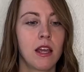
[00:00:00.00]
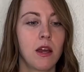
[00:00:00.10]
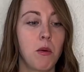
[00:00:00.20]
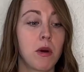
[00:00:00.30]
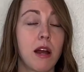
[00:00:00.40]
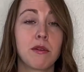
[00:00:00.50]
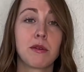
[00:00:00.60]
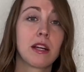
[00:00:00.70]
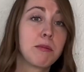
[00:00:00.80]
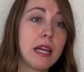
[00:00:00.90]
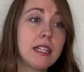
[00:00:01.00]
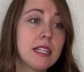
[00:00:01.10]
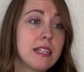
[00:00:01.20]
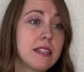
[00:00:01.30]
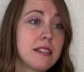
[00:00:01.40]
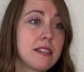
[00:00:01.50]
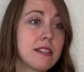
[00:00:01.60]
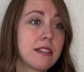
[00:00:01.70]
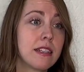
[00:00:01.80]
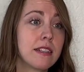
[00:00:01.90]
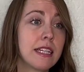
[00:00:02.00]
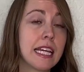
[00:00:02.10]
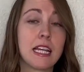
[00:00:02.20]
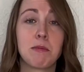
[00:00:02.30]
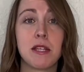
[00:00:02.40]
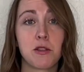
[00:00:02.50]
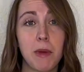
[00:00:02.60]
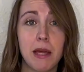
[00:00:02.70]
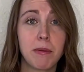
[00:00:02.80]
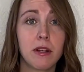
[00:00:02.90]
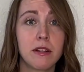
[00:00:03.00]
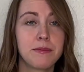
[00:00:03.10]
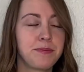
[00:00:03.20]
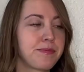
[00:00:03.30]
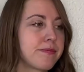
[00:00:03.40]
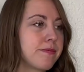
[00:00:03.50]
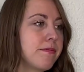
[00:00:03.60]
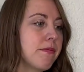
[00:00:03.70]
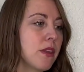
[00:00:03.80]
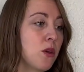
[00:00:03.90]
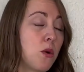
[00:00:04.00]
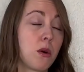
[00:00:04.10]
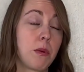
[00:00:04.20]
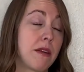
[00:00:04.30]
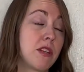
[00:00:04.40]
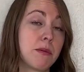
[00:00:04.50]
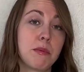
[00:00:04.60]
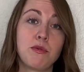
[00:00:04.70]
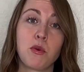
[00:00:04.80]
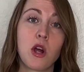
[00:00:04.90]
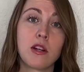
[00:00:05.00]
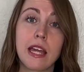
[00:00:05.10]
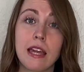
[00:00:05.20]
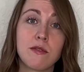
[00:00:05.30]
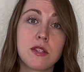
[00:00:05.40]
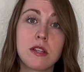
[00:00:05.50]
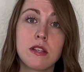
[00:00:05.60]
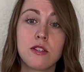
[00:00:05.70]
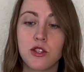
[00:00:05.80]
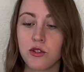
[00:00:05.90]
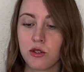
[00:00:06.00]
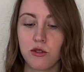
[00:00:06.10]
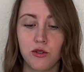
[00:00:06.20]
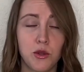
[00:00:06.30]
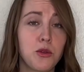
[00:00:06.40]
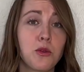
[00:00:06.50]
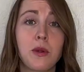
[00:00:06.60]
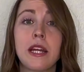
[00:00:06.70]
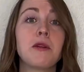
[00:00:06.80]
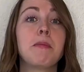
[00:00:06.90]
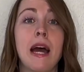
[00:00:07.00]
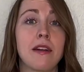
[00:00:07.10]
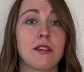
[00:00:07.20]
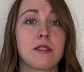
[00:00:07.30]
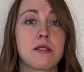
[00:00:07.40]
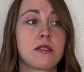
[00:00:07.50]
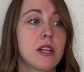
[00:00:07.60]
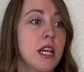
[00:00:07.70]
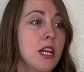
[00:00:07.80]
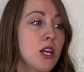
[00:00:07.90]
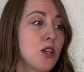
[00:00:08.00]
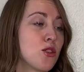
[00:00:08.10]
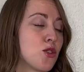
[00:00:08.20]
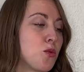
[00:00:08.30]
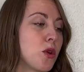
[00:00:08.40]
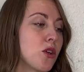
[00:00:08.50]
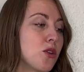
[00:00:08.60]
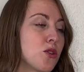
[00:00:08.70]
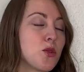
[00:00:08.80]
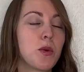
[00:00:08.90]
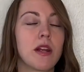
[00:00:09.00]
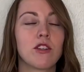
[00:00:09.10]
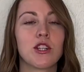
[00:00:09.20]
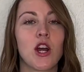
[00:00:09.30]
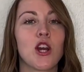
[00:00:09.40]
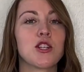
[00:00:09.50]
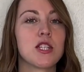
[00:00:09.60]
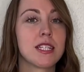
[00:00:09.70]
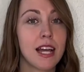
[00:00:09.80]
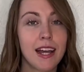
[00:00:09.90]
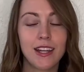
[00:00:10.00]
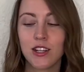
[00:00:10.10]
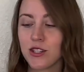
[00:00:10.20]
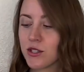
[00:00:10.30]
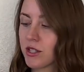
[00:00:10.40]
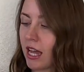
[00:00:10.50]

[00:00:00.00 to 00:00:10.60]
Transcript: What I would recommend is getting a piece of paper, or what I've done before on canvases, you just doodle random patterns. Swirls, whatever your heart desires.